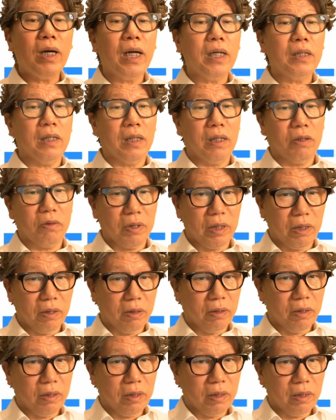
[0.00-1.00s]
contact.
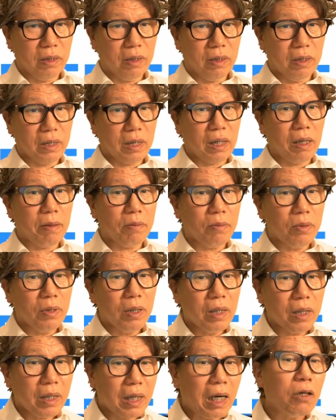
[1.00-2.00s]

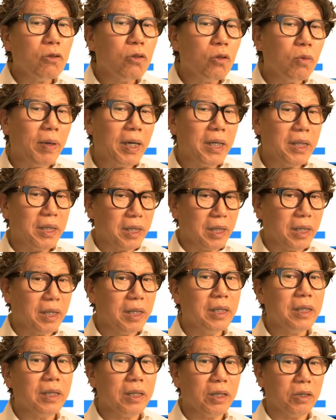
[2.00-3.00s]
Therefore, it can be
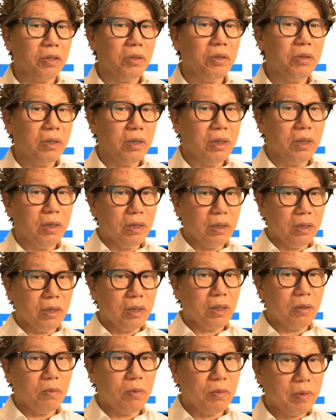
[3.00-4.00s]
considered that
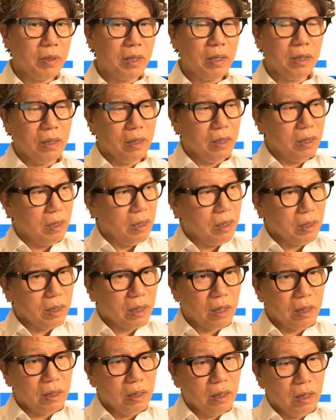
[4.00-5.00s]
counterbalancing is involved.
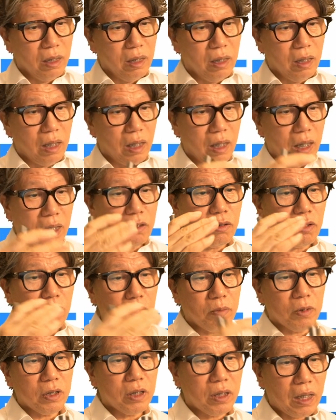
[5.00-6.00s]
When one
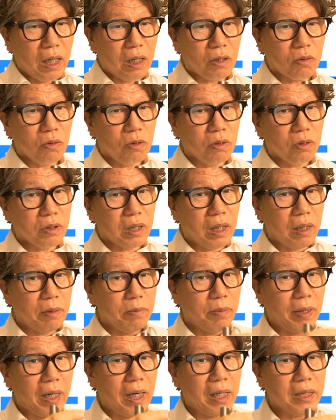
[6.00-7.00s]
side of the teeth makes
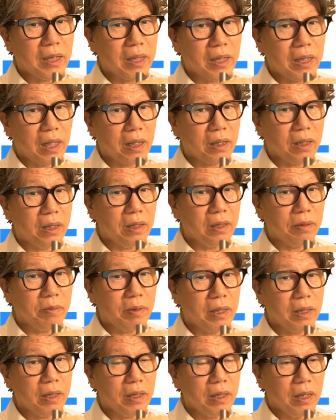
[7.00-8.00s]
contact first and then
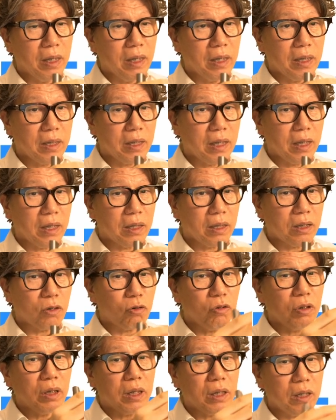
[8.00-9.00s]
slides into a balancing
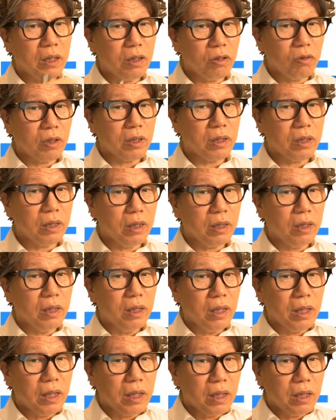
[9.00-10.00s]
tooth contact, this
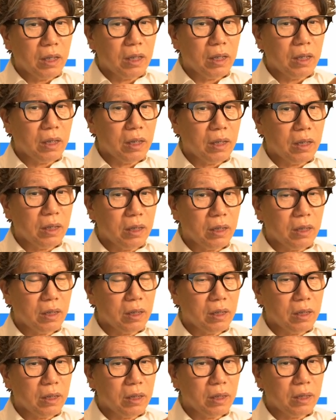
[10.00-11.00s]
achieves
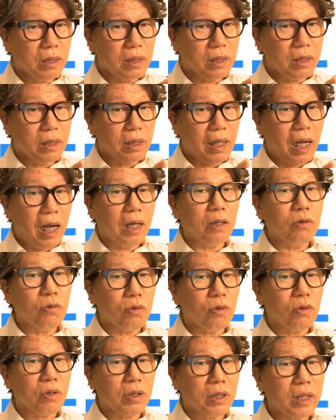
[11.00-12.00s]
equilibrium and stops the
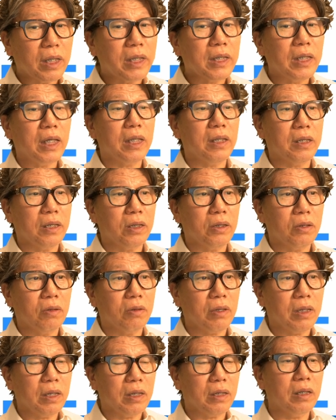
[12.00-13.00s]
mandibular movement.
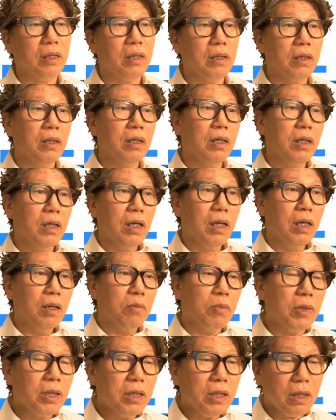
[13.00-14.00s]
Thus,
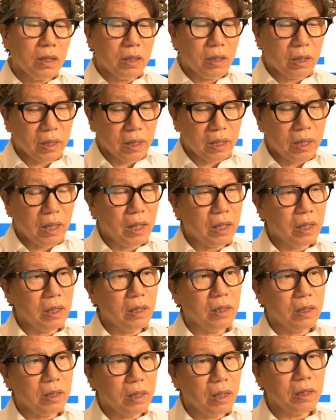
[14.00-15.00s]
we refer to the first
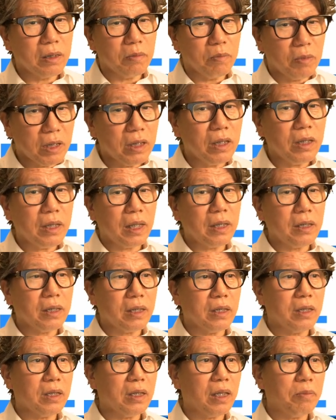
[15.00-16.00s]
point of contact
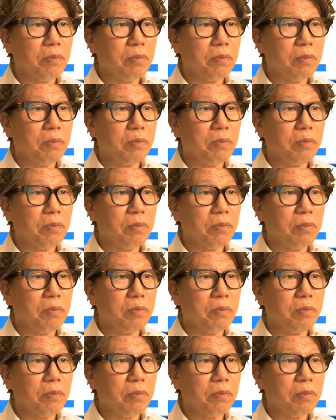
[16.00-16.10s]
as the